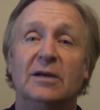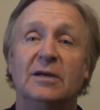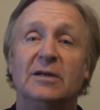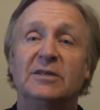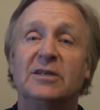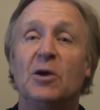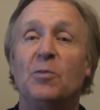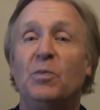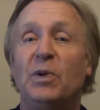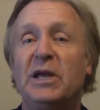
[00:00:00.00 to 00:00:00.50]

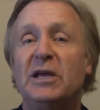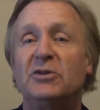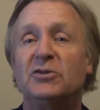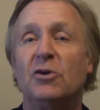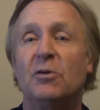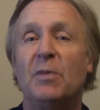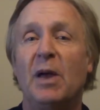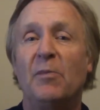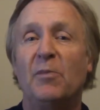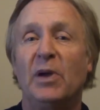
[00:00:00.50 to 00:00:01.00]
So please
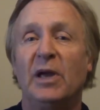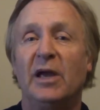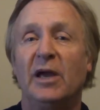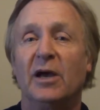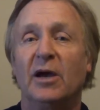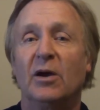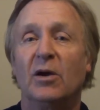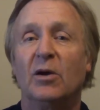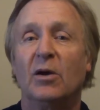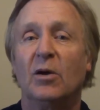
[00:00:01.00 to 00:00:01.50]
remember
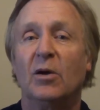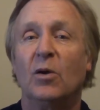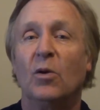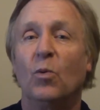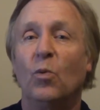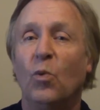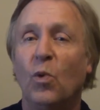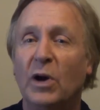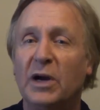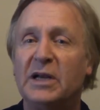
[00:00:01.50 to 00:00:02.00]
here,
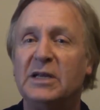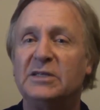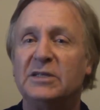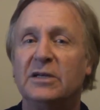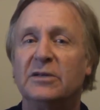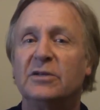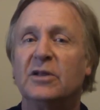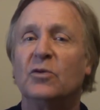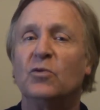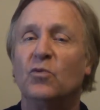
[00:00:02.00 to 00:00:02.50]
what is
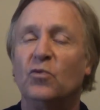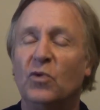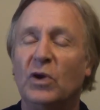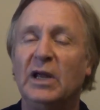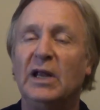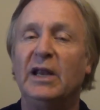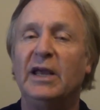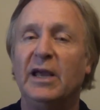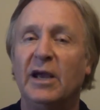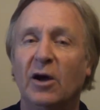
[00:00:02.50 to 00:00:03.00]
it that
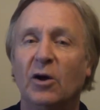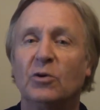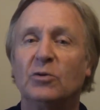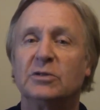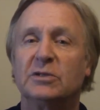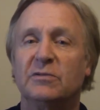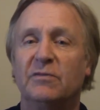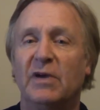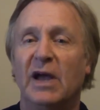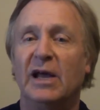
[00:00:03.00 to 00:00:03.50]
really
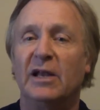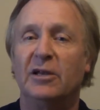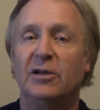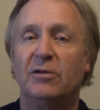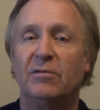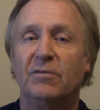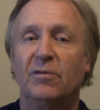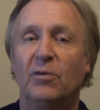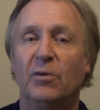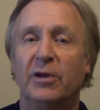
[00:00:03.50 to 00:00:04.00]
holds
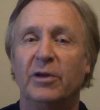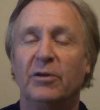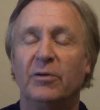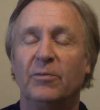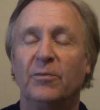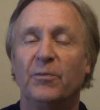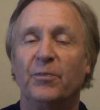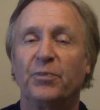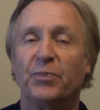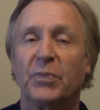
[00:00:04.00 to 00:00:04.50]
value for you?
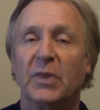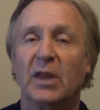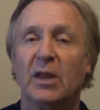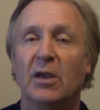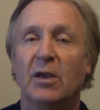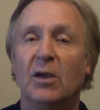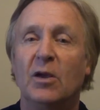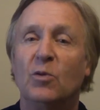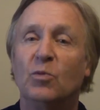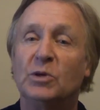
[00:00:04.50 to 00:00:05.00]

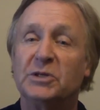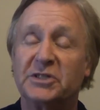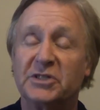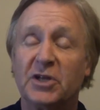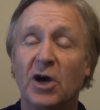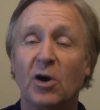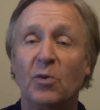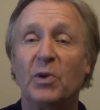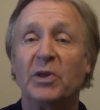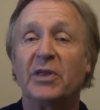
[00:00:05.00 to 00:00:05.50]
We'll
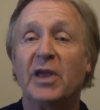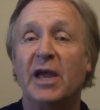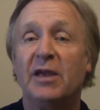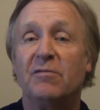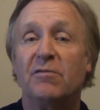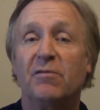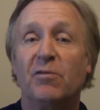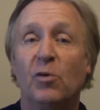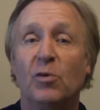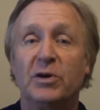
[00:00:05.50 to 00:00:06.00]
start with
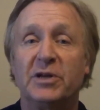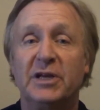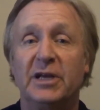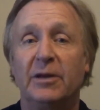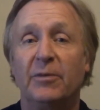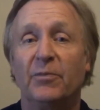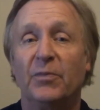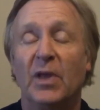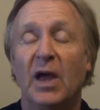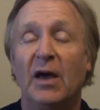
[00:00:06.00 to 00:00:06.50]
gate
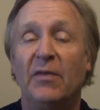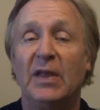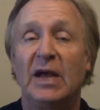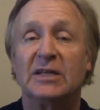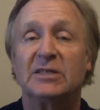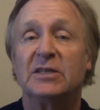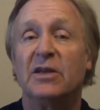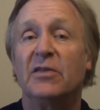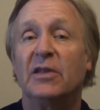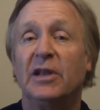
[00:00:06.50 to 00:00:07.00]
40, and
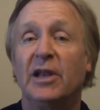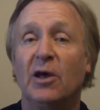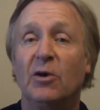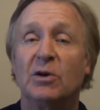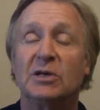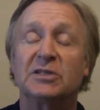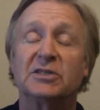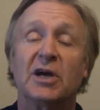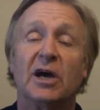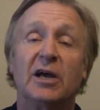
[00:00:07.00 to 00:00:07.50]
that's in the
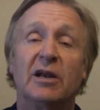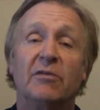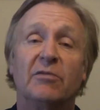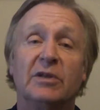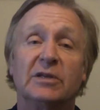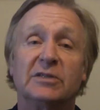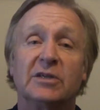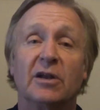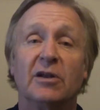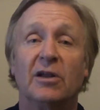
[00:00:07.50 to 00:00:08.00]
lower side of
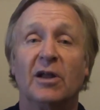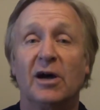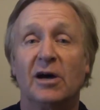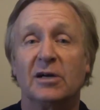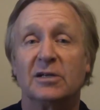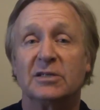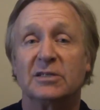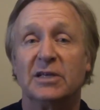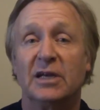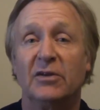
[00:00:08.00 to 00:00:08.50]
this little
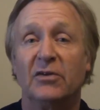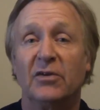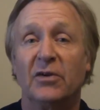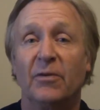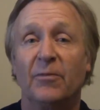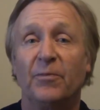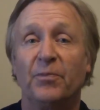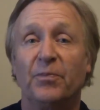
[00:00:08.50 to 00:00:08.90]
heart center.